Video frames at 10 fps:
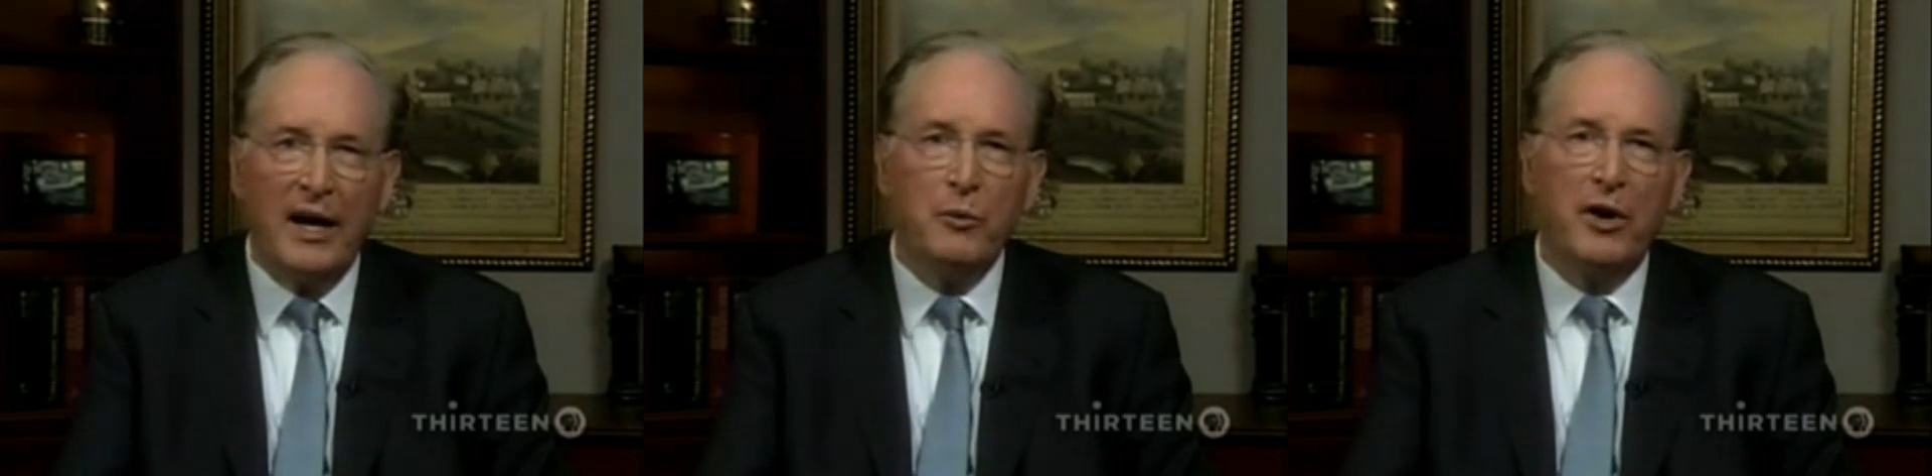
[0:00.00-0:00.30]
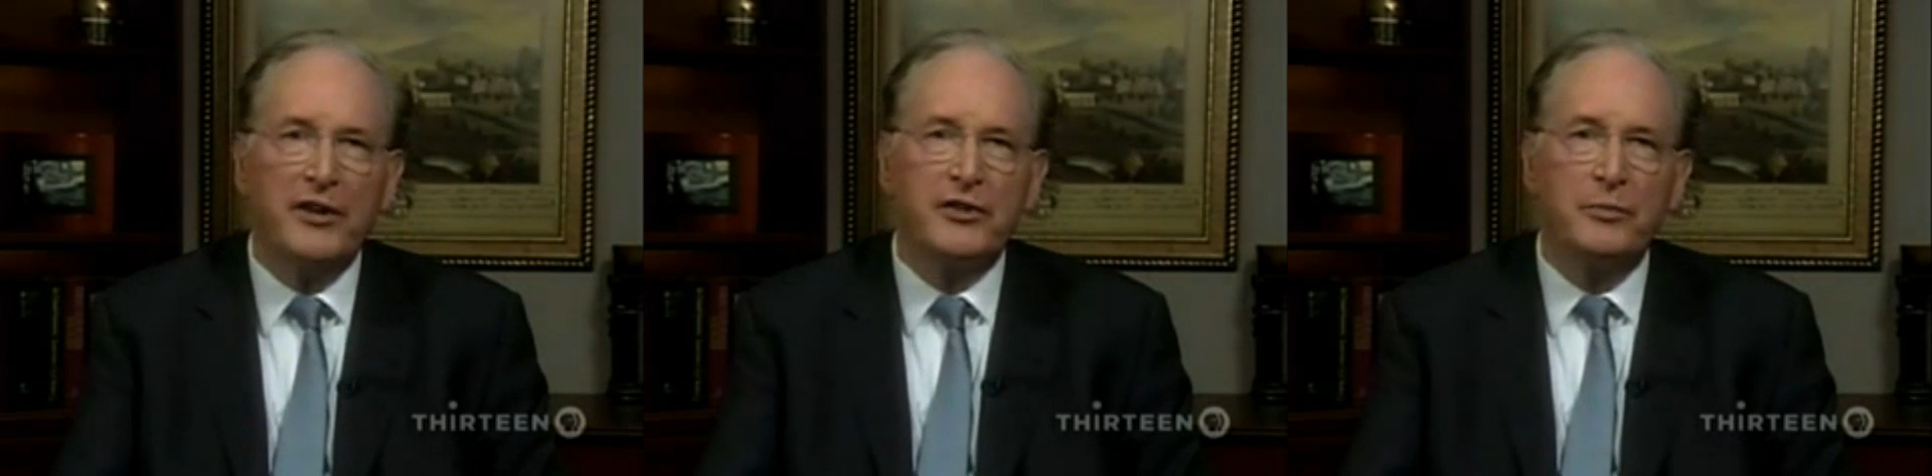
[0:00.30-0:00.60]
I
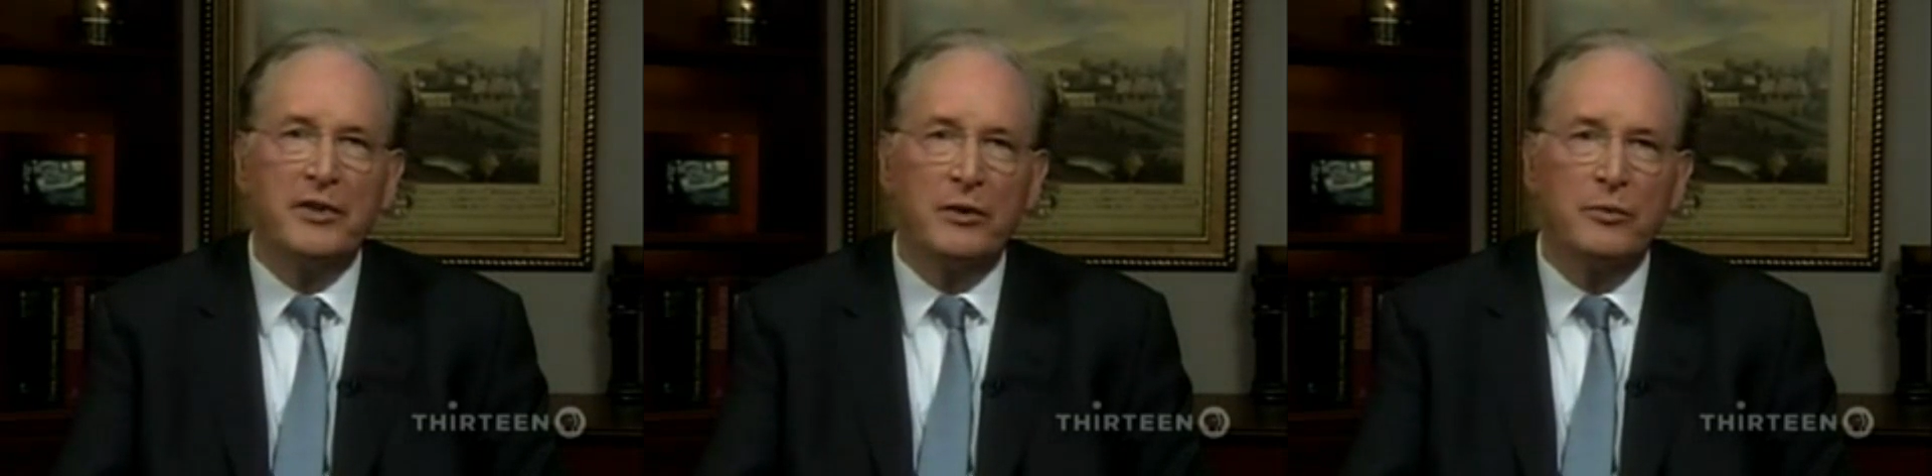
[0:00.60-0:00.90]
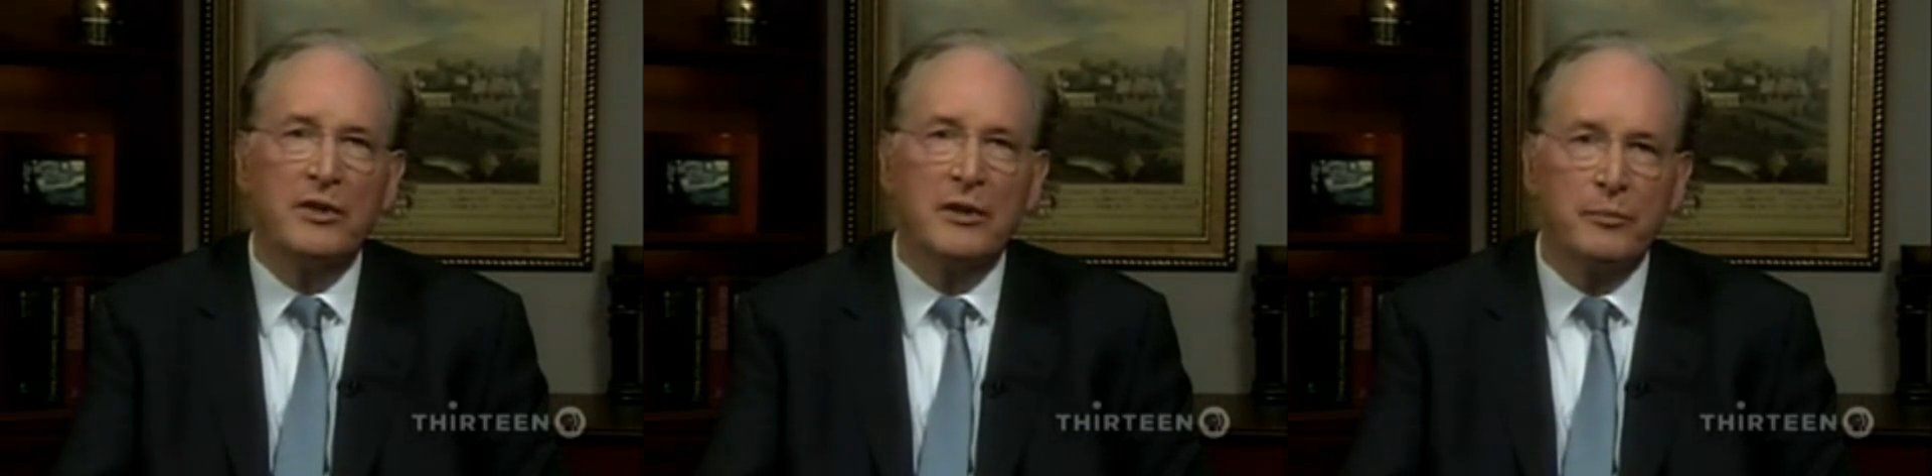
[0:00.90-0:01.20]
want it to be a
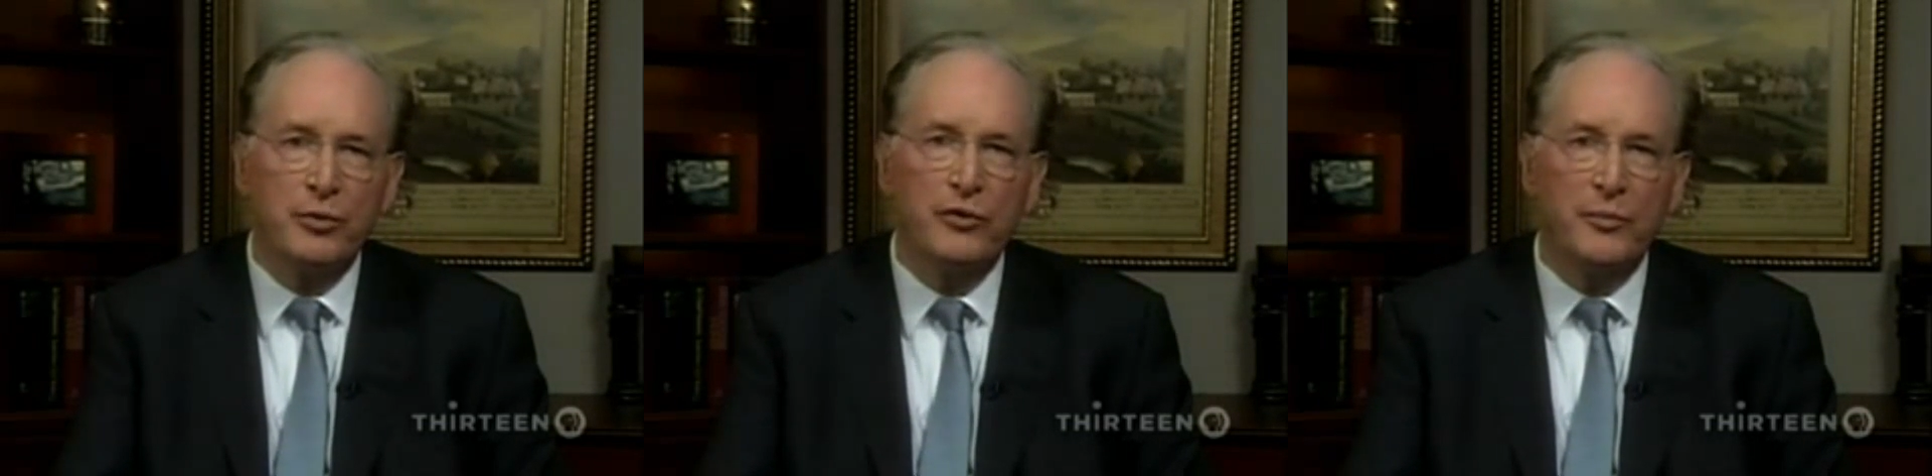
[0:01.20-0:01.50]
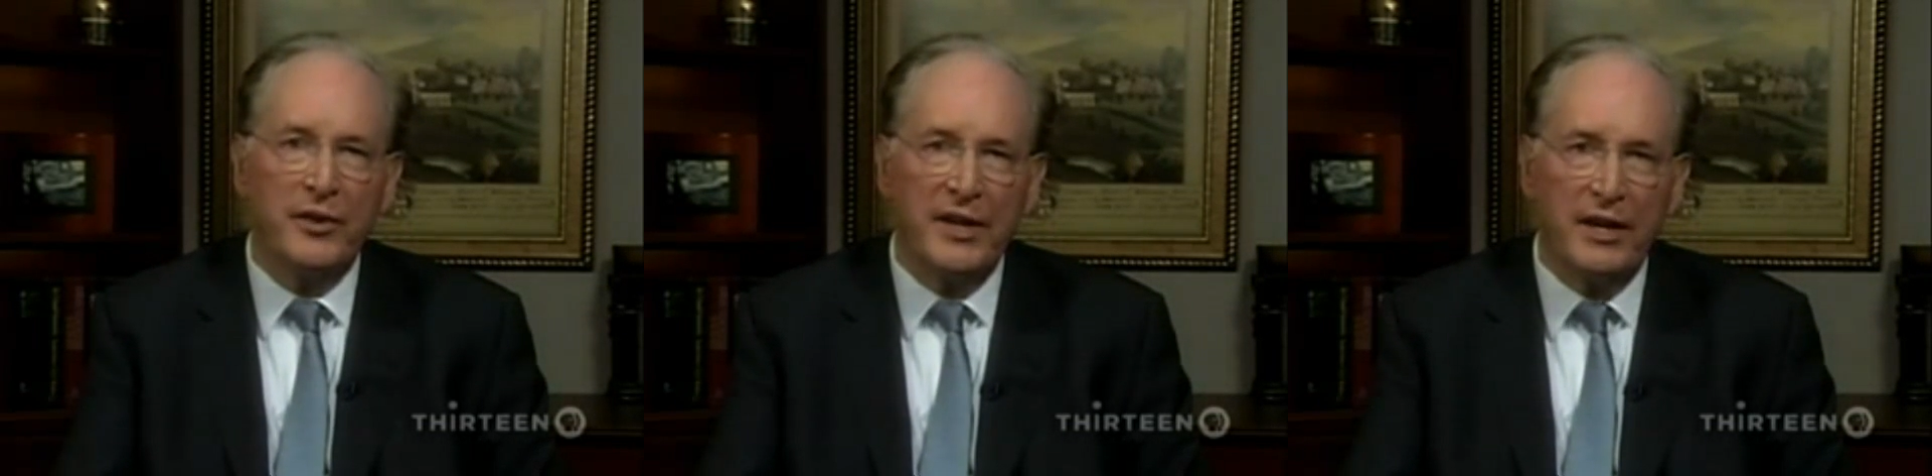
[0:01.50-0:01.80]
real
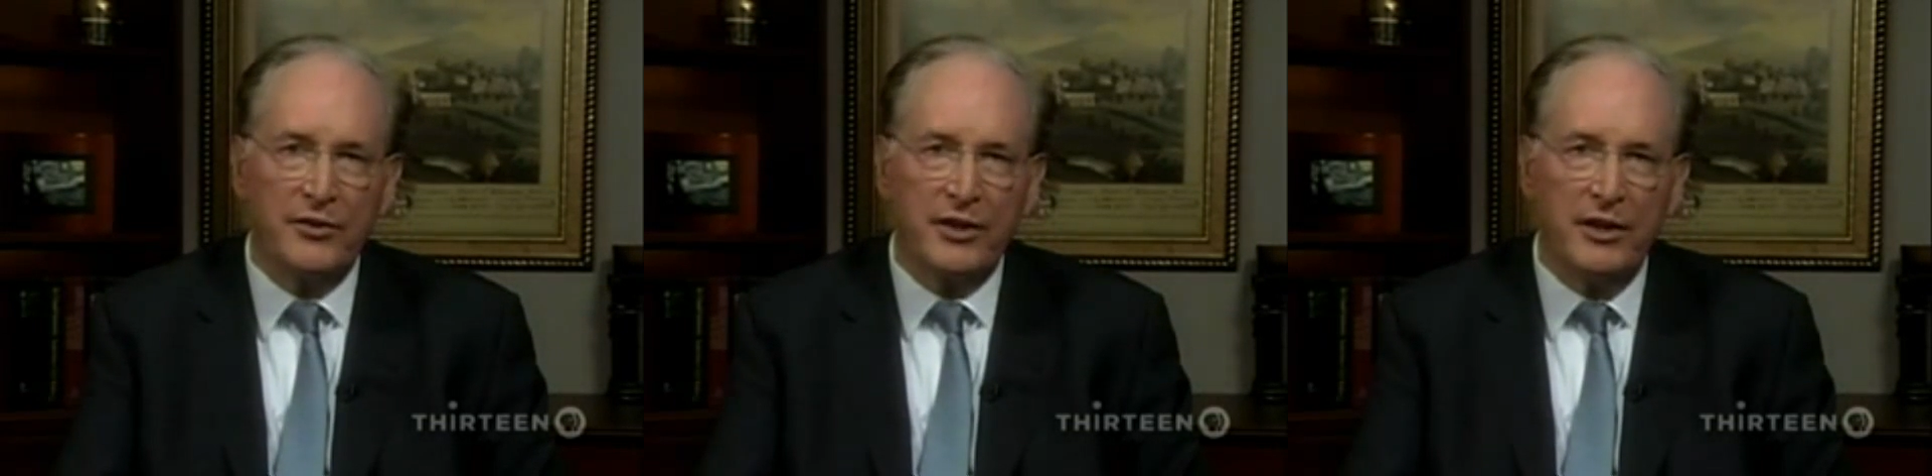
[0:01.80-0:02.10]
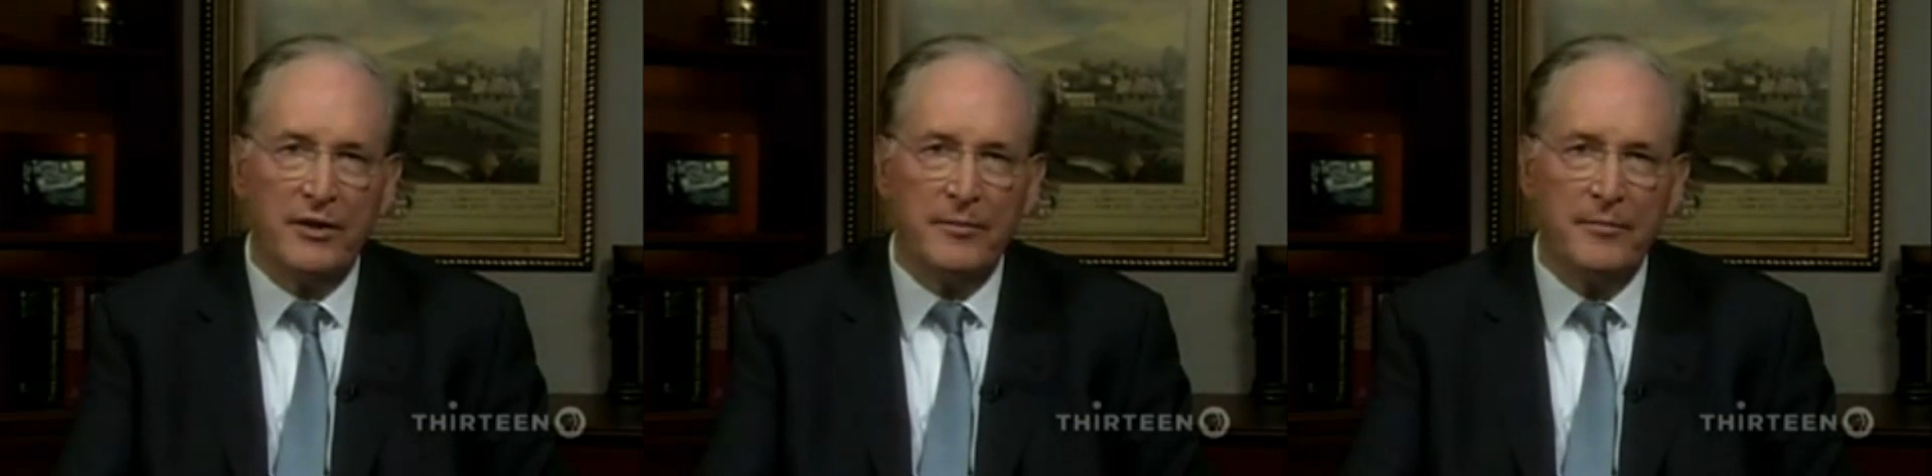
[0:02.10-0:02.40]
improvement in health
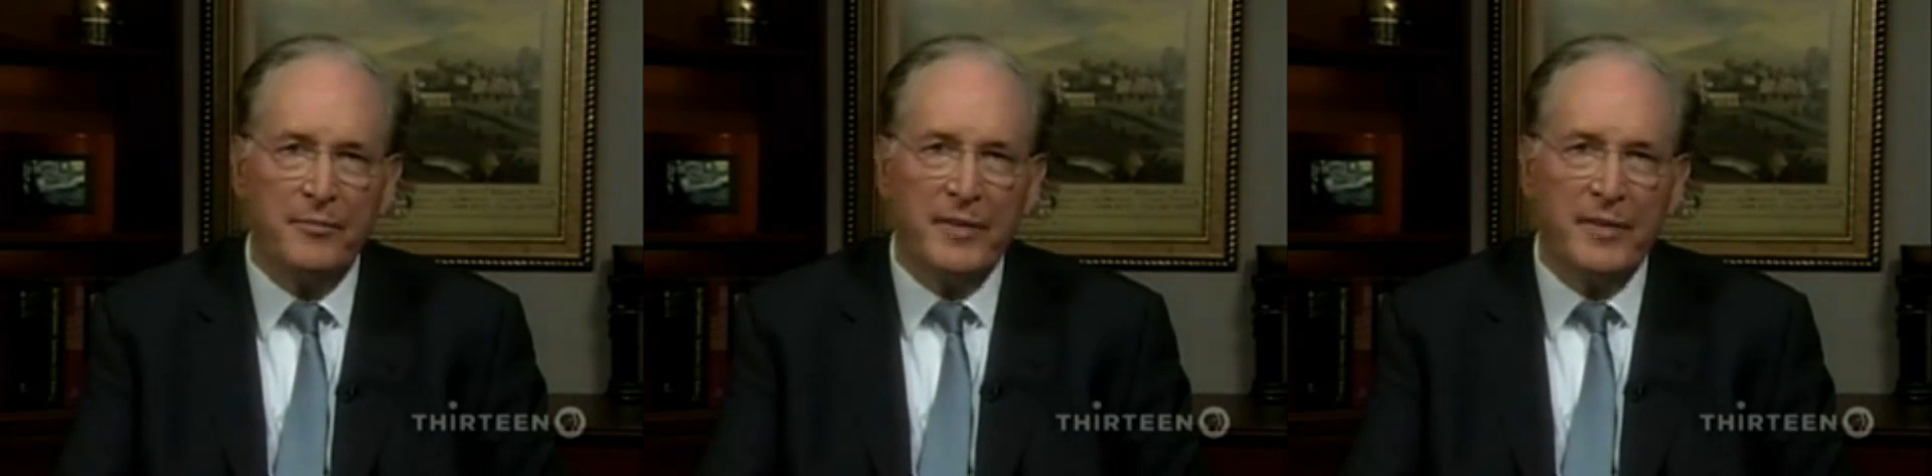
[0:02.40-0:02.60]
care.